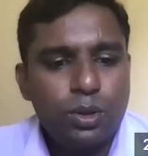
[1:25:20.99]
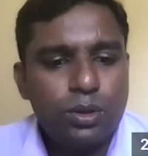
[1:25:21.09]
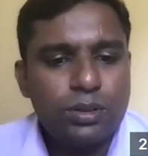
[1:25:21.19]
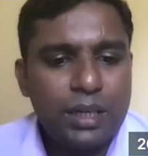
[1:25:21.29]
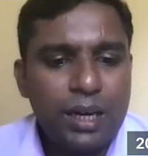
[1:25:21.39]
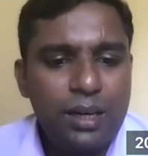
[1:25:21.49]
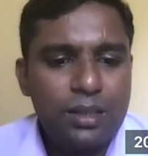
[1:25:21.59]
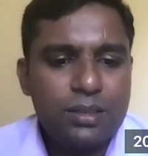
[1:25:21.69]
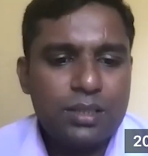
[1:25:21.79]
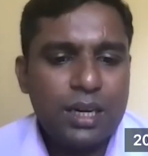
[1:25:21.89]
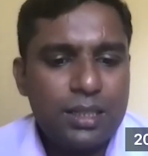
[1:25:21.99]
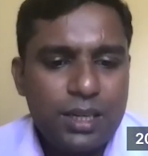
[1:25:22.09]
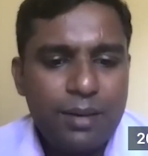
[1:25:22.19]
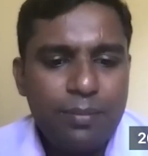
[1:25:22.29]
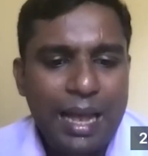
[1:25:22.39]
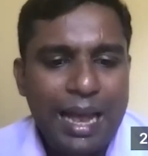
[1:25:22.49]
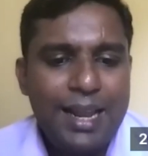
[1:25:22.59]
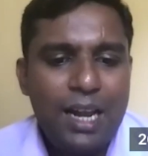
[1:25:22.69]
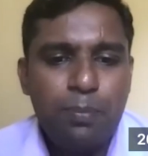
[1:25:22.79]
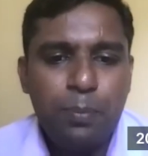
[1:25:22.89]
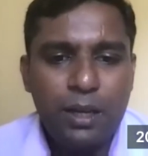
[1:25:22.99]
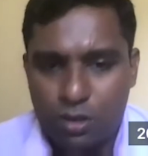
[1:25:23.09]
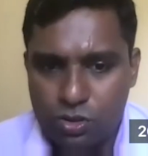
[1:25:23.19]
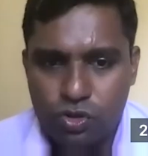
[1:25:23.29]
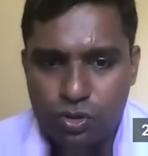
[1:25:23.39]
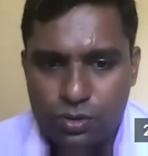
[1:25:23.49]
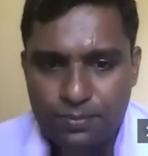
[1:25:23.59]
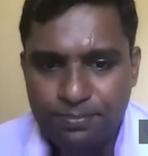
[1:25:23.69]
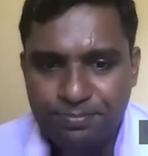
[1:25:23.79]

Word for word: Second, second stem, adult PCOS.